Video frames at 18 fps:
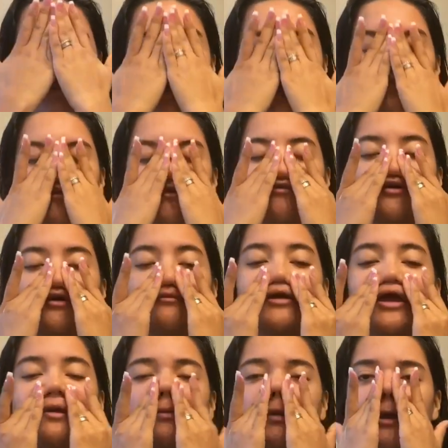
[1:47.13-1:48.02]
Probably for a
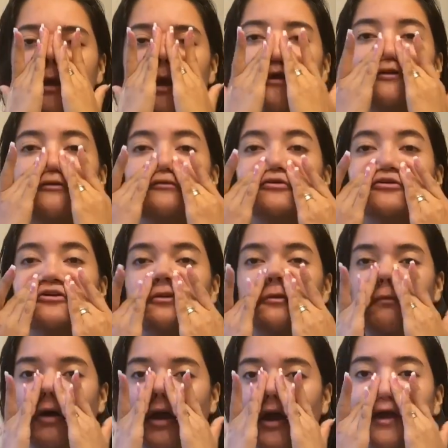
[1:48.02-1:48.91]
baby, yes, which is
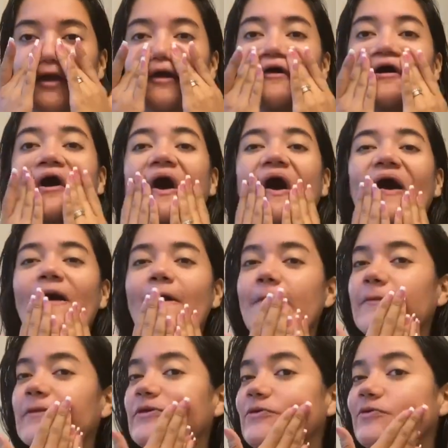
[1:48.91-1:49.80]
why I
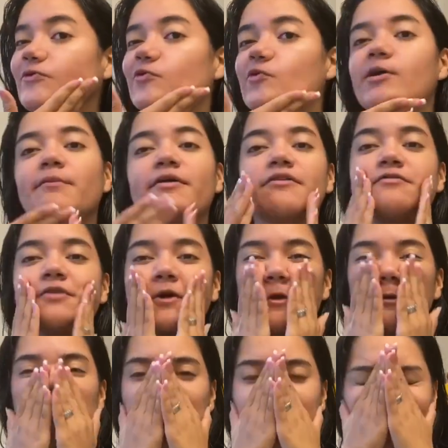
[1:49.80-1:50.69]
only use it on my face